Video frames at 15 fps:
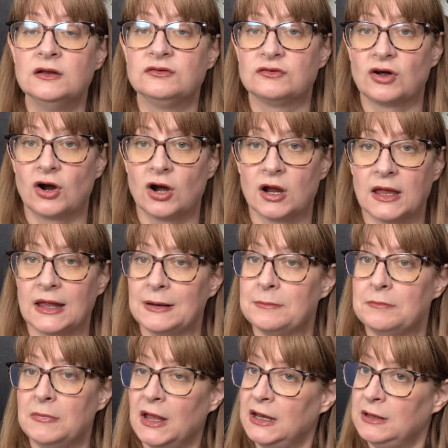Target
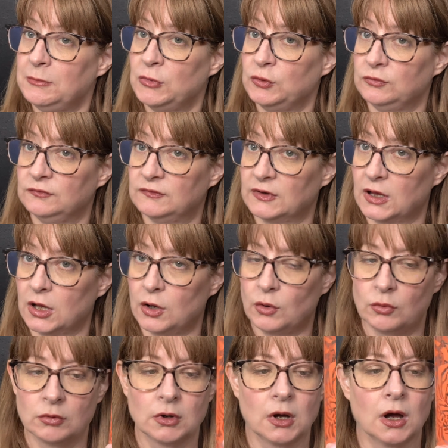many moons ago.